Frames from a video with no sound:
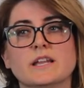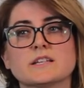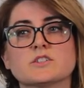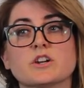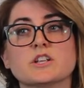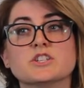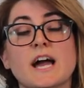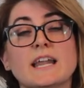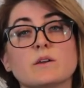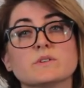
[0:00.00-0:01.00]
And I started
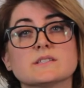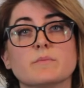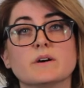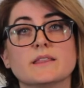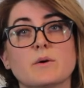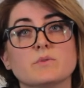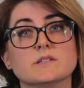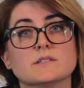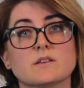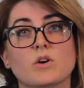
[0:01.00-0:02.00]
chatting with someone that
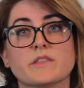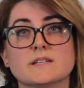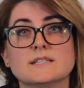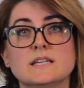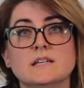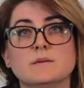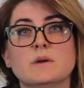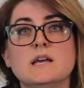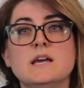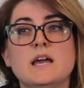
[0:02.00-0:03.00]
was on the team,
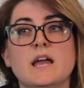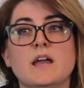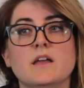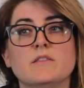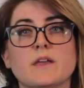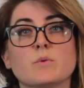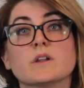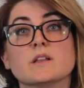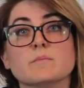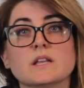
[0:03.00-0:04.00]
and they
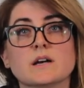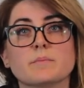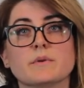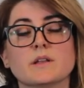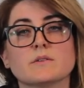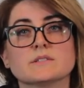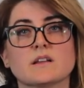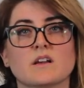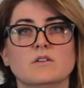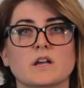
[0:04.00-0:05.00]
wanted to meet up. And I was
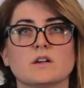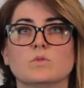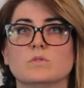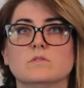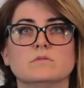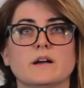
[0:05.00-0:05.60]
like, okay, cool.